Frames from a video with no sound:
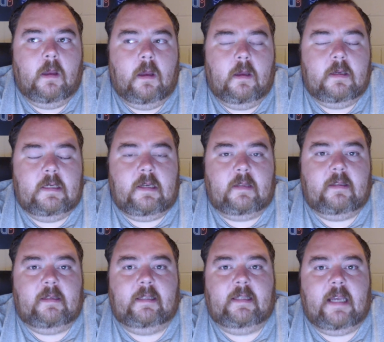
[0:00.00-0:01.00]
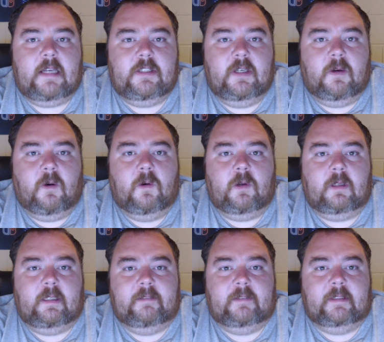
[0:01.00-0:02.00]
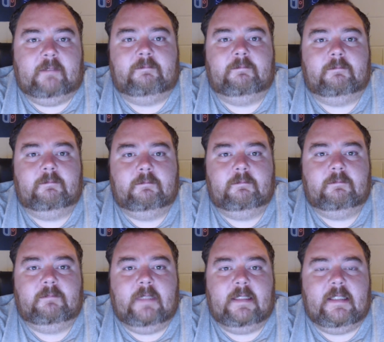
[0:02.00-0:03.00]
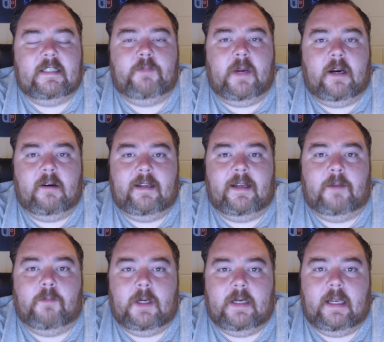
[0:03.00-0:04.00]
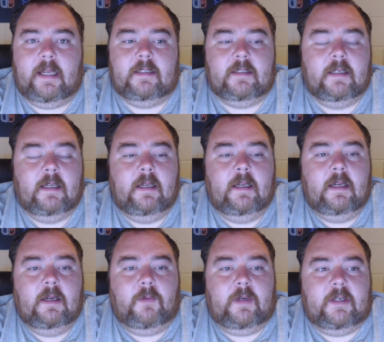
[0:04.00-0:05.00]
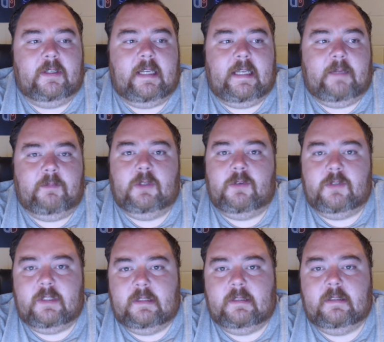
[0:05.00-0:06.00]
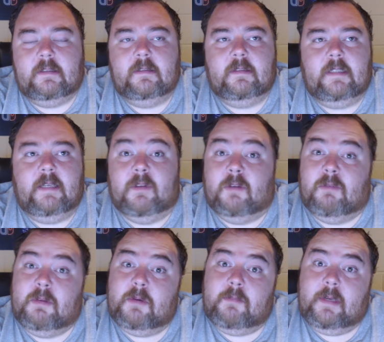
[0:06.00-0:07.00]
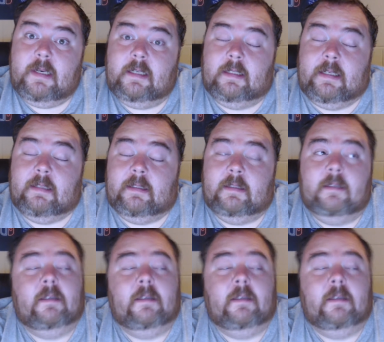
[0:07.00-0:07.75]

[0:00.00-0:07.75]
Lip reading: there's nothing like that shithole Cleveland. That disparity on Mondays when your team loses, even though we've been winning lately.